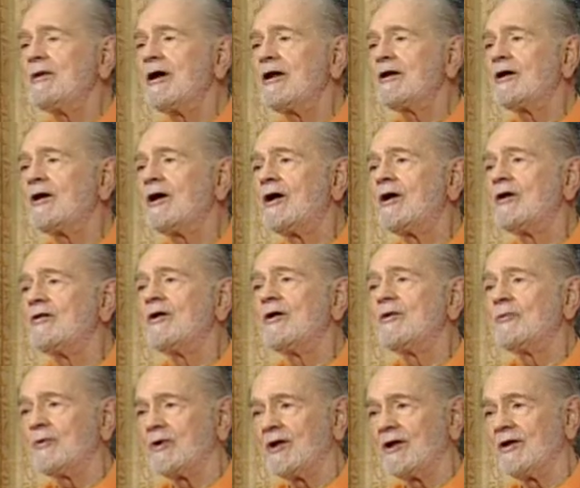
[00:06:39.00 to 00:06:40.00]
my car.
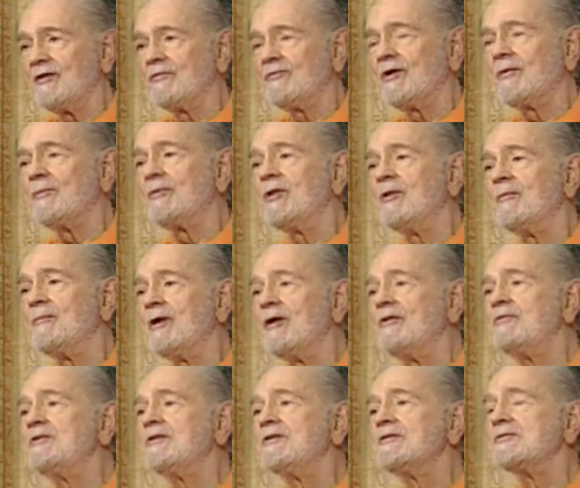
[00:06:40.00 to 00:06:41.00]
We live up in the
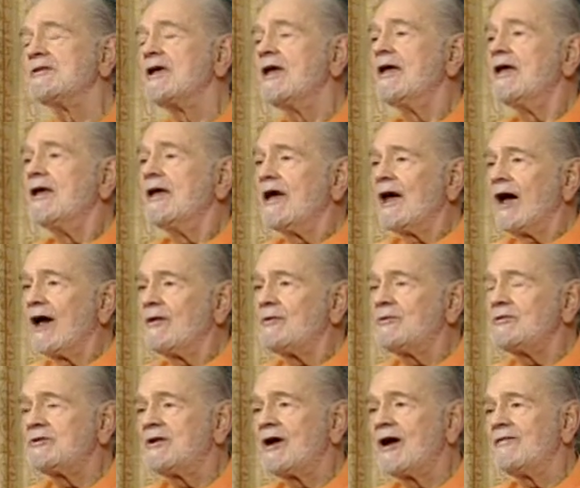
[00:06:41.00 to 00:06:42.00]
mountains. I
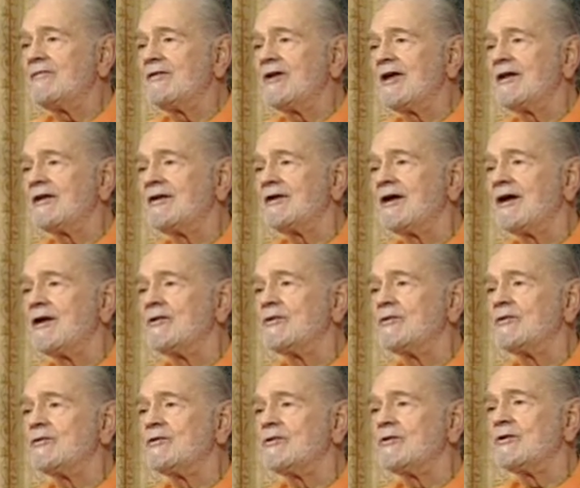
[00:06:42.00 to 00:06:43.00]
was driving it
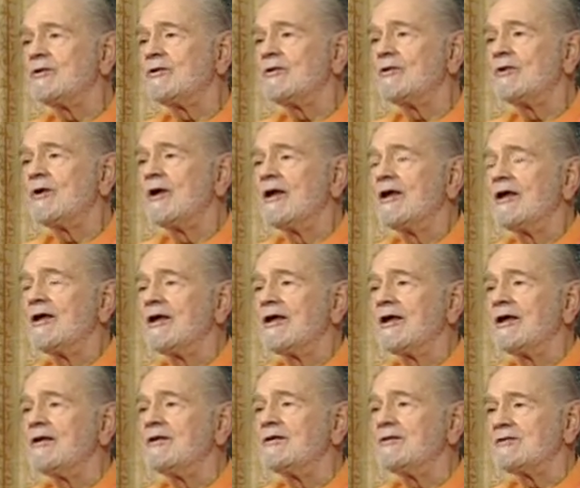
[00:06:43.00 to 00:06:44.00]
down
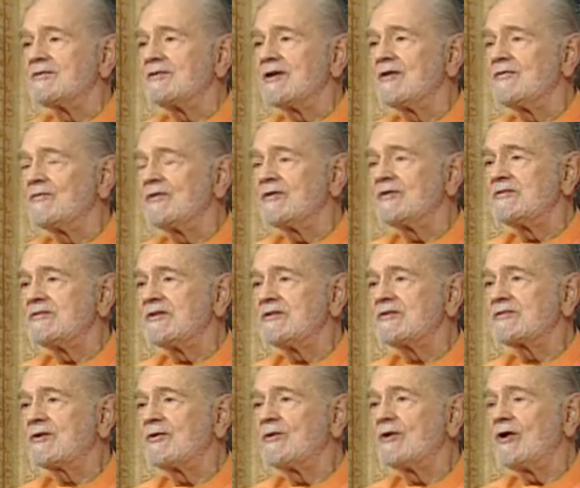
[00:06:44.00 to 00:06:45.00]
into San
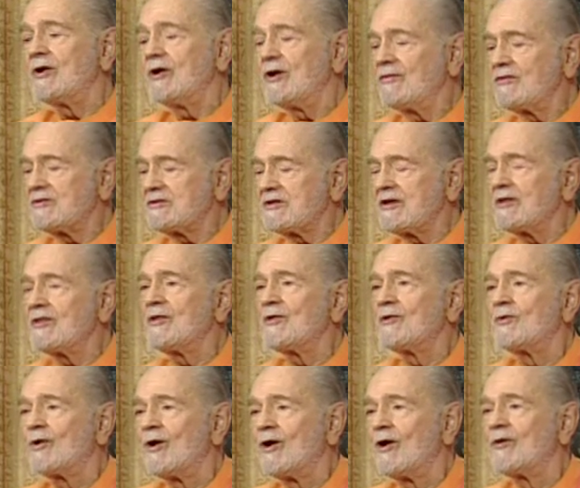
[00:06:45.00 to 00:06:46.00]
Francisco, and all of a sudden
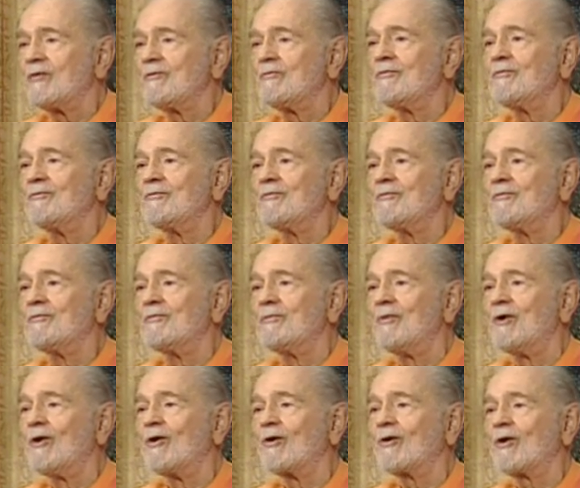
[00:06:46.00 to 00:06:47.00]
the rod
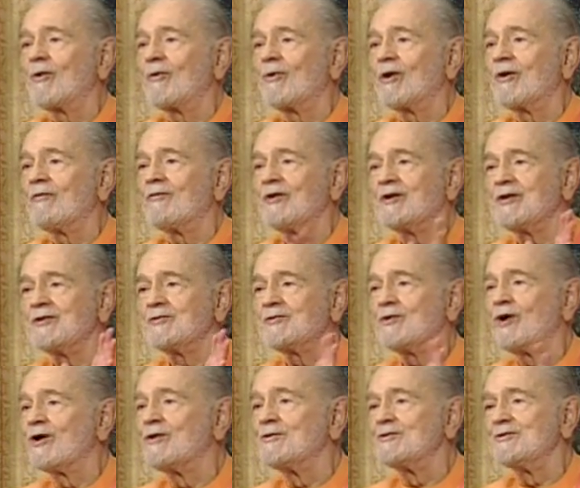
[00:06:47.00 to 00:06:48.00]
broke, or whatever it is
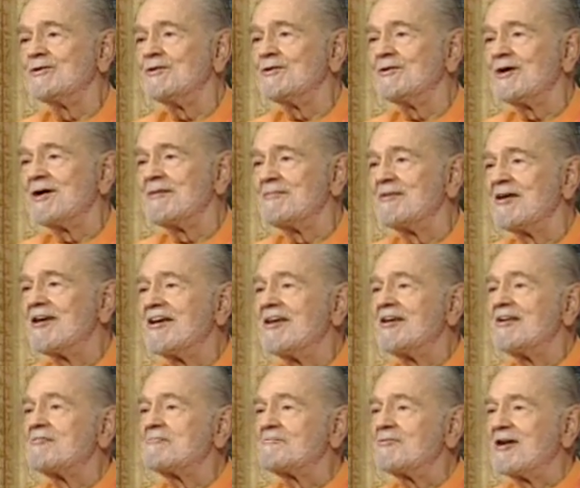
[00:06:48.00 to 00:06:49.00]
rods do.
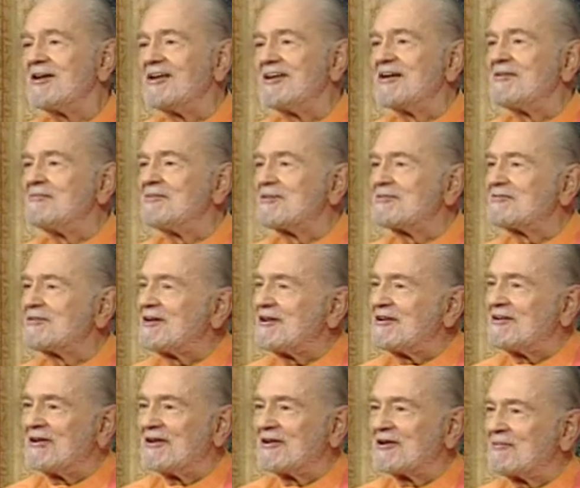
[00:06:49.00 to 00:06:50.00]
I'm
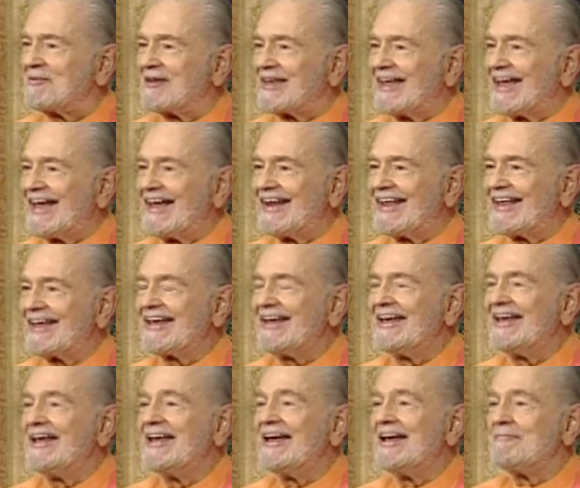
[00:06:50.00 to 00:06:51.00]
afraid not a mechanic,
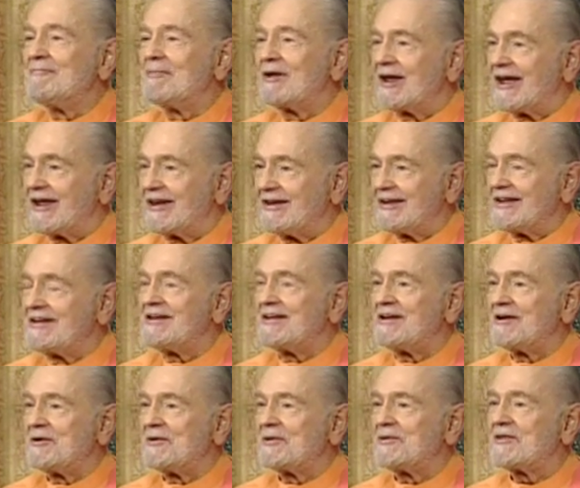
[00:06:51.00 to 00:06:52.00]
but I did
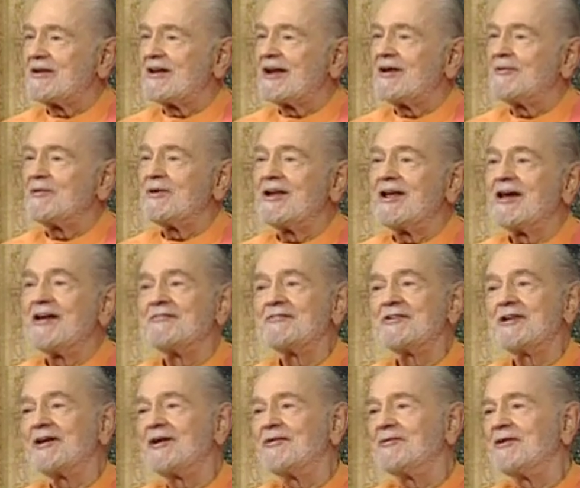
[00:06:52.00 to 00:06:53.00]
know that I would have
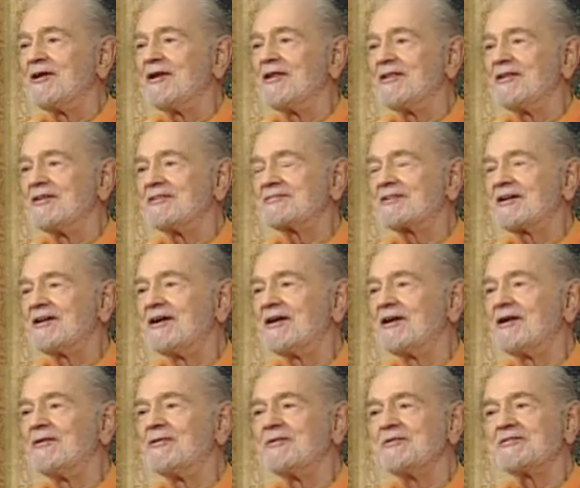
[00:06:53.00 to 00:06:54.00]
to get rid of this
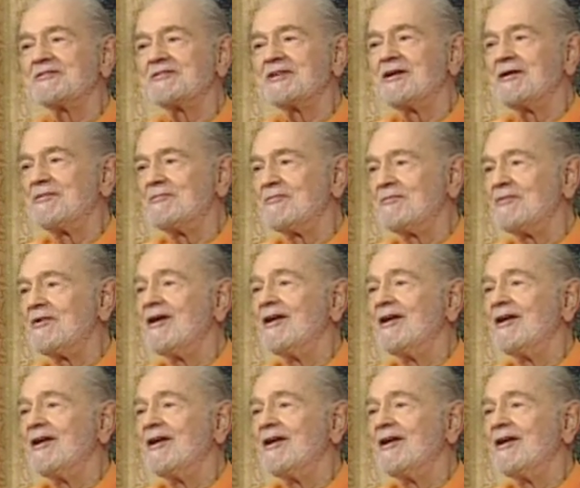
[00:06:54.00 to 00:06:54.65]
car. It was time,